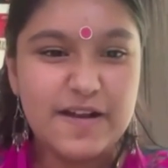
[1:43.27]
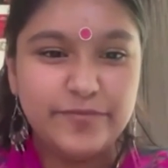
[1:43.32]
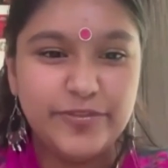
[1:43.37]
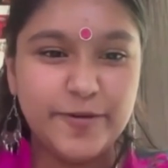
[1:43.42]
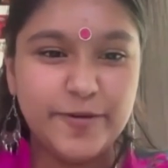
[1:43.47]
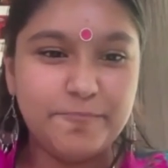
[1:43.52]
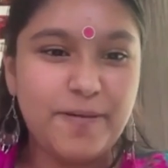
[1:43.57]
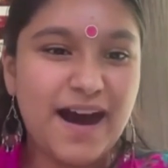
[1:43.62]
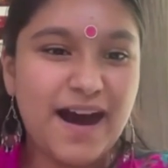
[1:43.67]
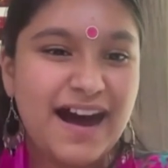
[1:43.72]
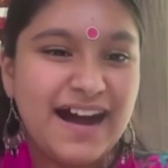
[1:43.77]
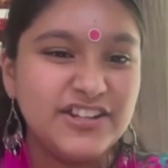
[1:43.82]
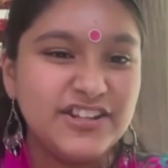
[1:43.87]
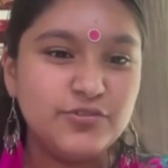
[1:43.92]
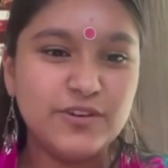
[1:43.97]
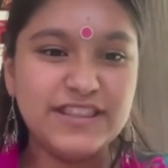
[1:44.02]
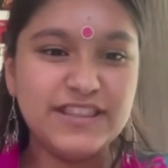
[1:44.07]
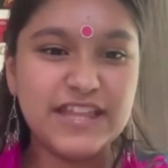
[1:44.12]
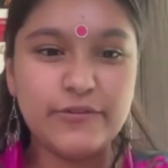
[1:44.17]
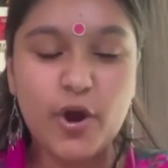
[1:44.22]
The part
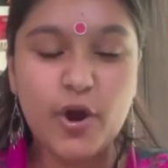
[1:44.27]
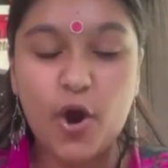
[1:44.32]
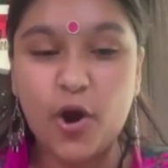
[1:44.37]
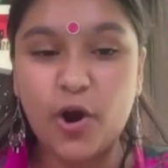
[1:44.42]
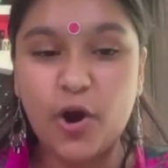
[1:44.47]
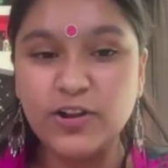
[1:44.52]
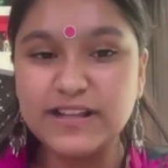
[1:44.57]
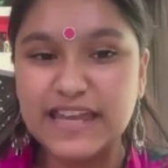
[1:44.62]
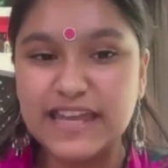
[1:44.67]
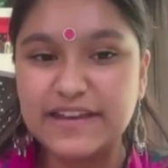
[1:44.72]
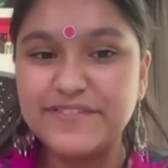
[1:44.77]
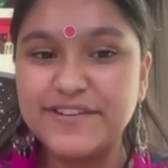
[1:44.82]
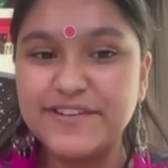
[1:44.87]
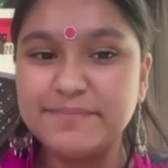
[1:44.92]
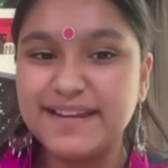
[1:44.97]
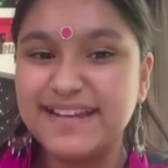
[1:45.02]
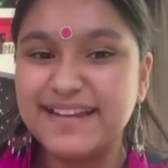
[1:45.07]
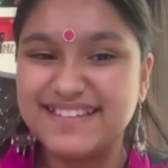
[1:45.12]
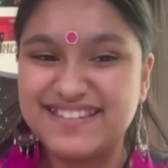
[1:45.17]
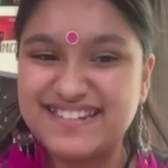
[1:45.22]
where they were all giving
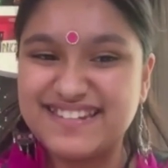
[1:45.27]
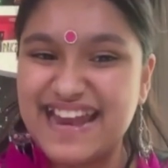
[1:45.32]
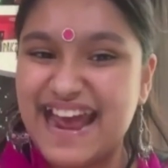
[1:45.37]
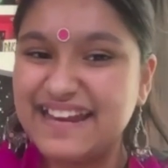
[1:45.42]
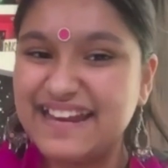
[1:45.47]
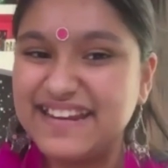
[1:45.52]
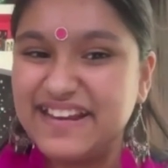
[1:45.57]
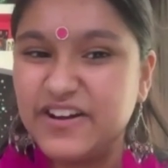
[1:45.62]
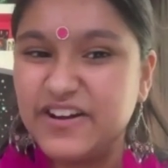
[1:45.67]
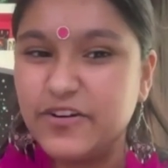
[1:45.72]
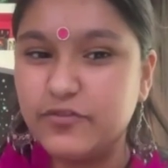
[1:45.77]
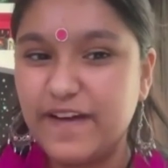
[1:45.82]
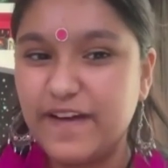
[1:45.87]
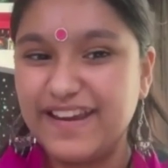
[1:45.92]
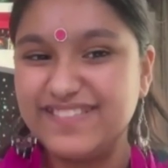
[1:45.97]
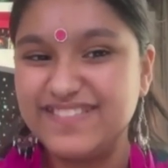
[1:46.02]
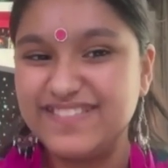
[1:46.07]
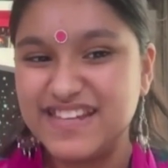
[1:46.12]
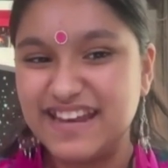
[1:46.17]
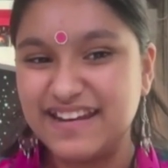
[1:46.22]
me a standing
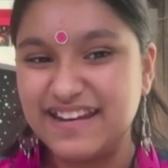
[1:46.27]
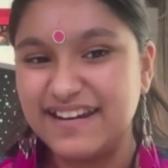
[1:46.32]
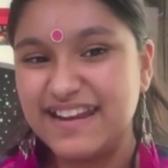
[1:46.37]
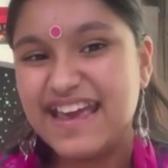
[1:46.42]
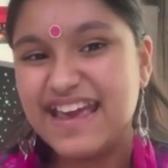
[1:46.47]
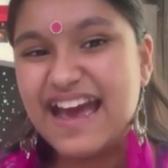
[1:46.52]
ovation,